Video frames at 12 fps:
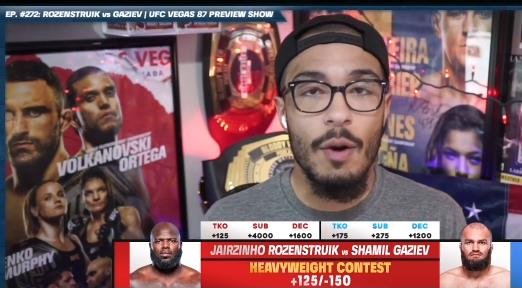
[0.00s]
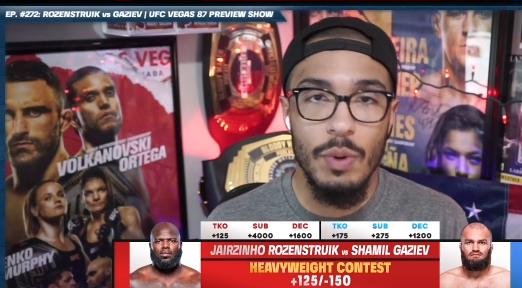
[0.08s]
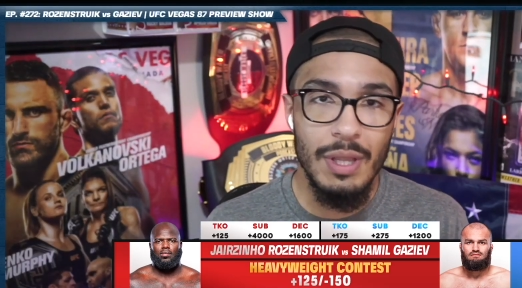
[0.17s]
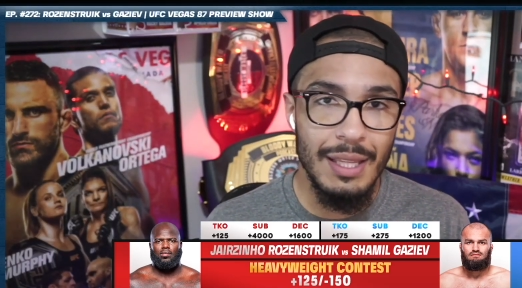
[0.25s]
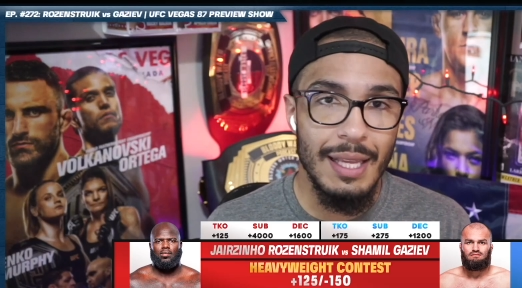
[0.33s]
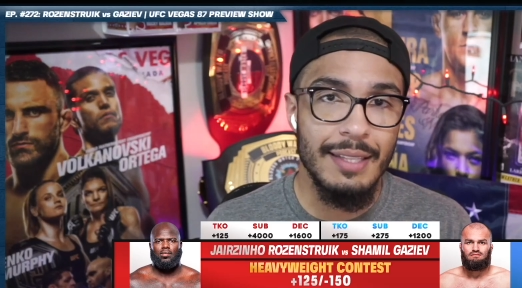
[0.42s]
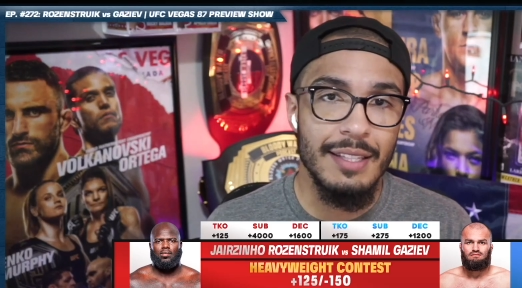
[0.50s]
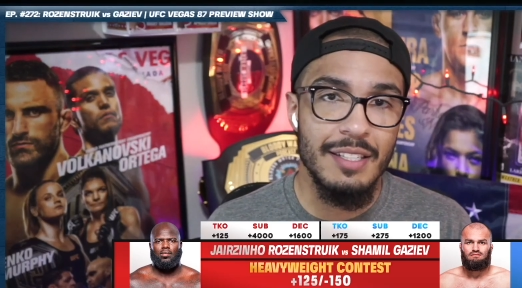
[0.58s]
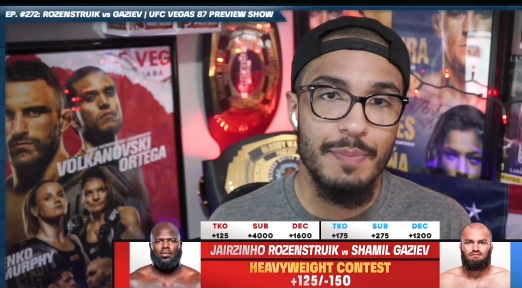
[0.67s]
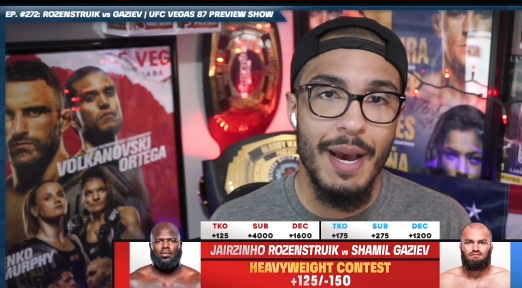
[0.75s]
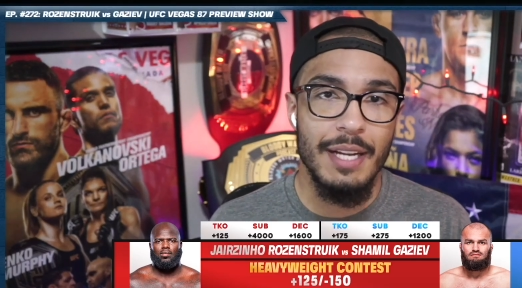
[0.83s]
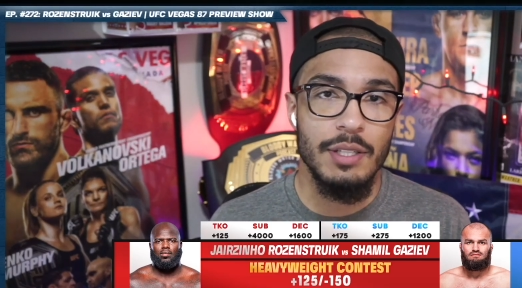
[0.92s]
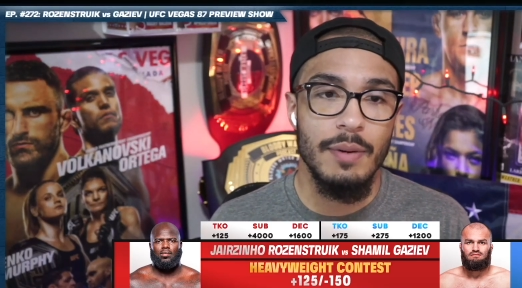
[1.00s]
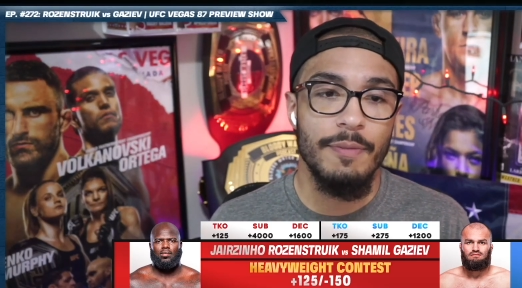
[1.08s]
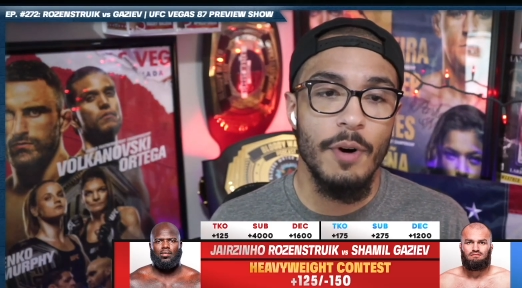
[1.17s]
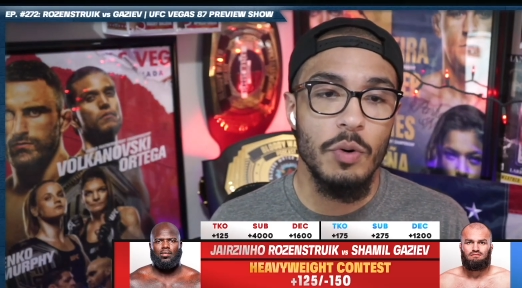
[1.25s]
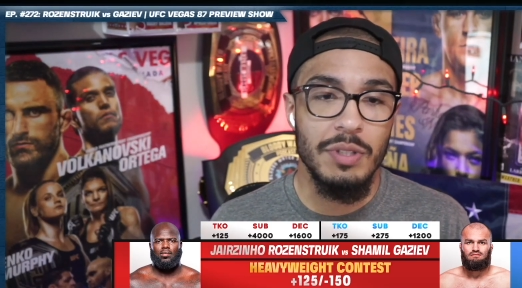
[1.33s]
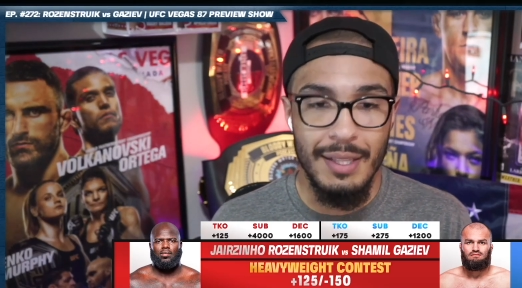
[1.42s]
Speaker 1: really like this matchup,
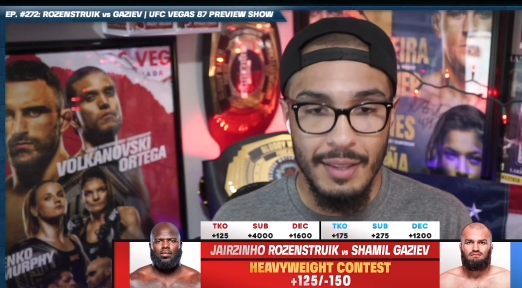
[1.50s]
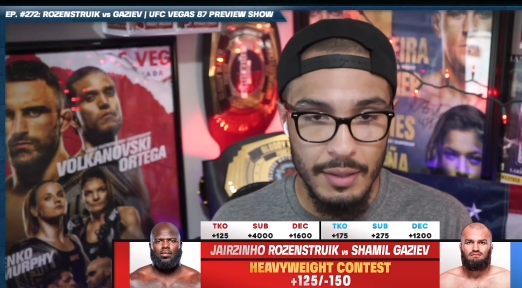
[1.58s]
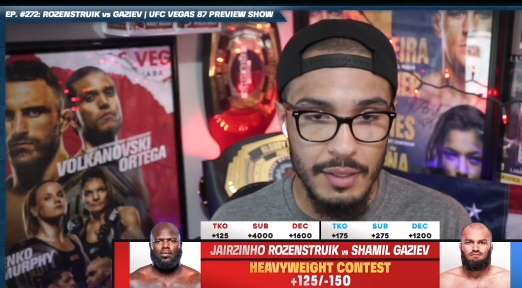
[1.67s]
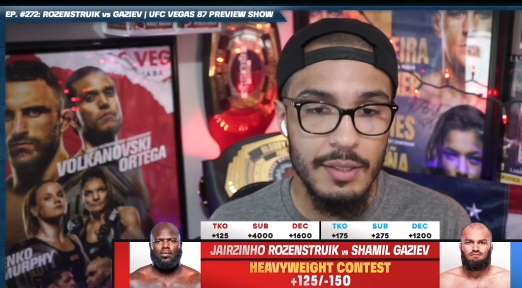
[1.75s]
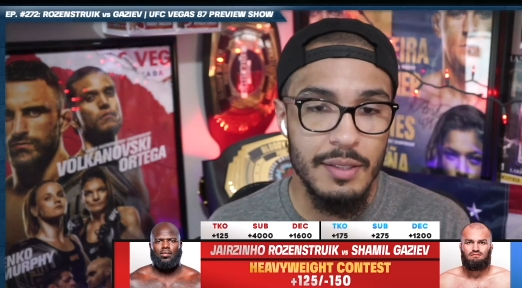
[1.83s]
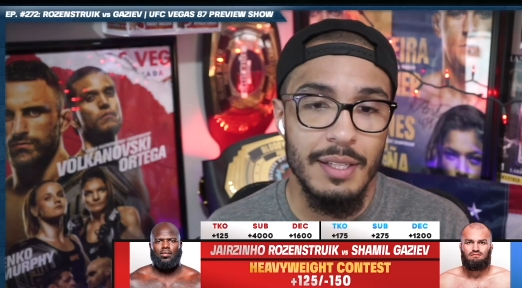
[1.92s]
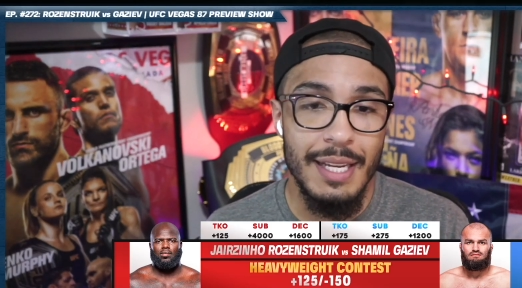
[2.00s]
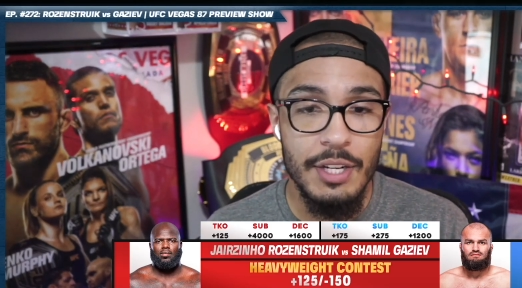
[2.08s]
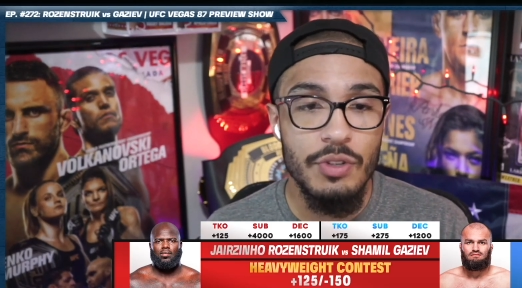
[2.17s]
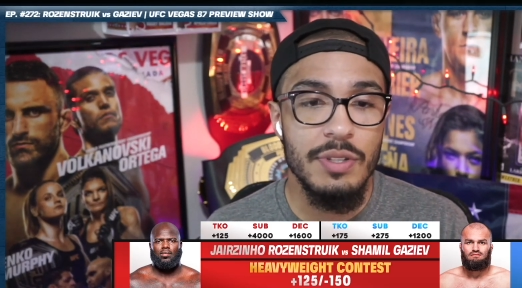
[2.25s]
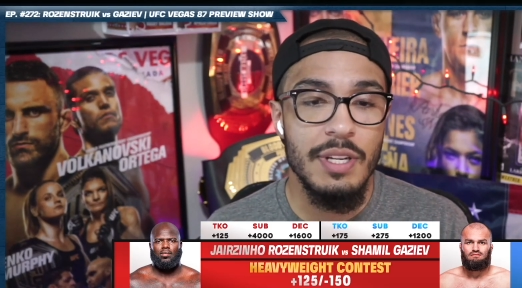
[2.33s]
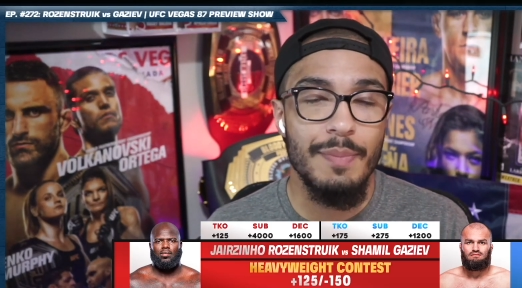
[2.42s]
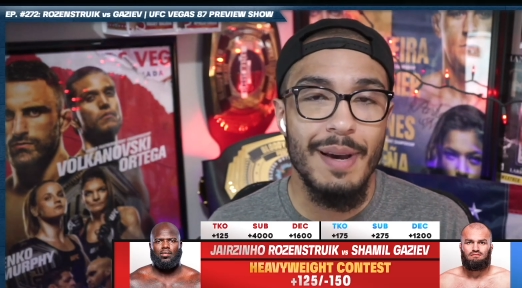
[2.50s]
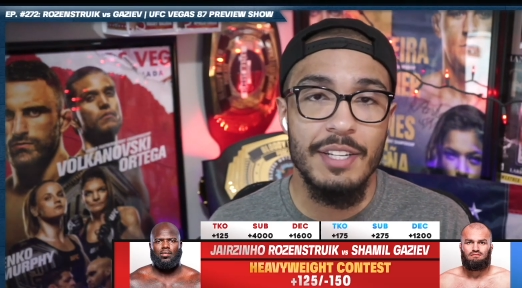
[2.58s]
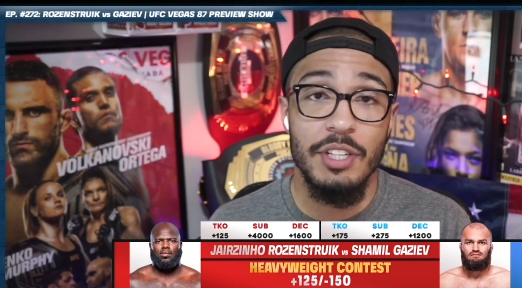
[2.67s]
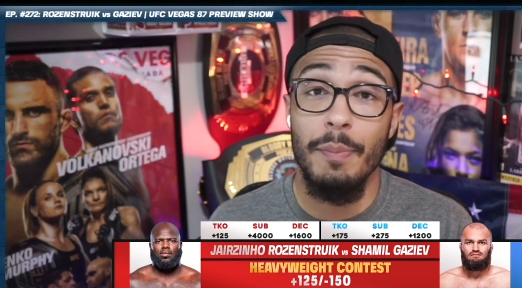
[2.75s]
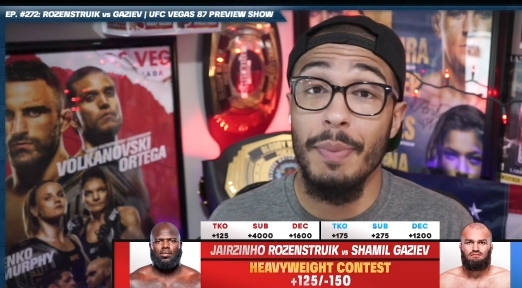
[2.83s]
folks. I think this is an interesting matchup,